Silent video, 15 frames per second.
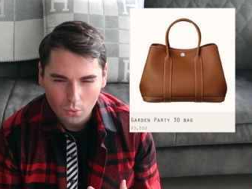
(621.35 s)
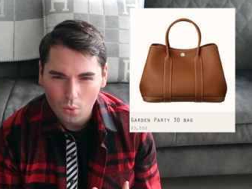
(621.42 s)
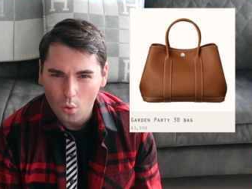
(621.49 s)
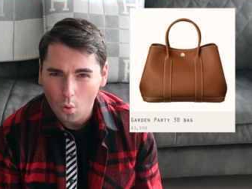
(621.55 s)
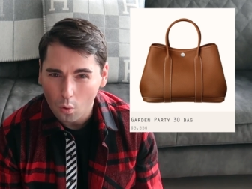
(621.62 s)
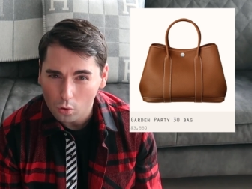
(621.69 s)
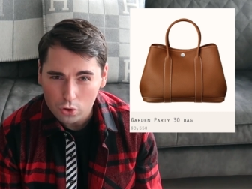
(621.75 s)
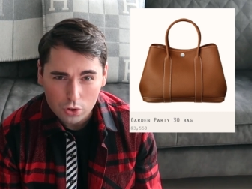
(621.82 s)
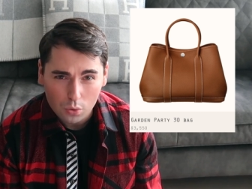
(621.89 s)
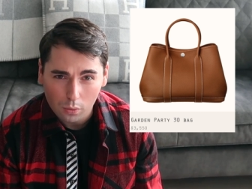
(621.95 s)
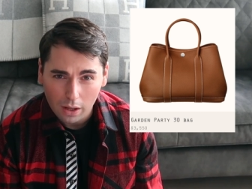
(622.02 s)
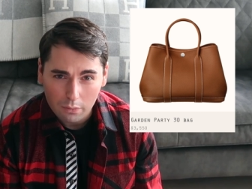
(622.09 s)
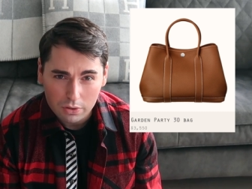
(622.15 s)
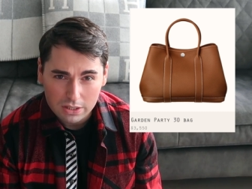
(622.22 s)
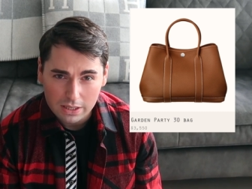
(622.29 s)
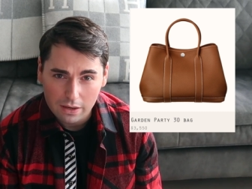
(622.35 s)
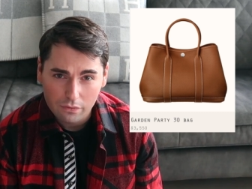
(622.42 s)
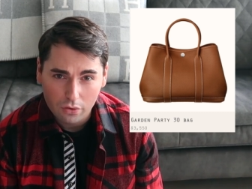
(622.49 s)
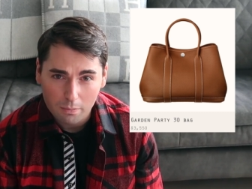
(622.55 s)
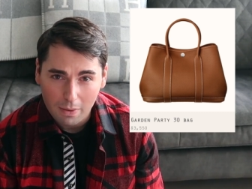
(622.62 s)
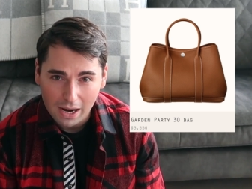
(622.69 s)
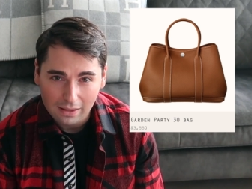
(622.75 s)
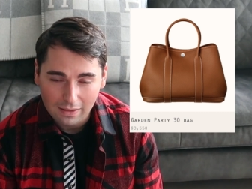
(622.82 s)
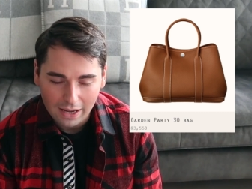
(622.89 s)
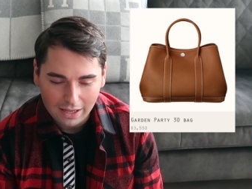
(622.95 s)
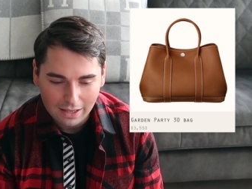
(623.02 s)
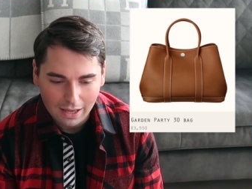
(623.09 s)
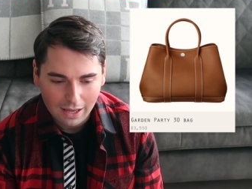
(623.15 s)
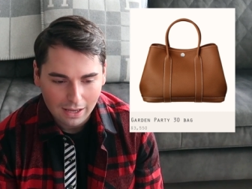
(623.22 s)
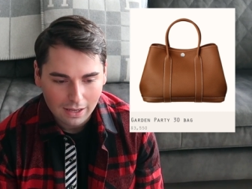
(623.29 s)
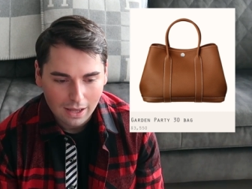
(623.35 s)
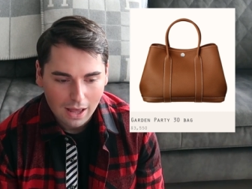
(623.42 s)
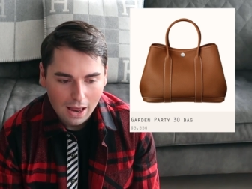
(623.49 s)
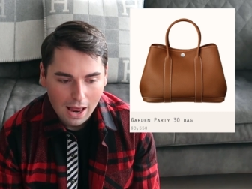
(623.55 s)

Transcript: old school, I would say, for my liking.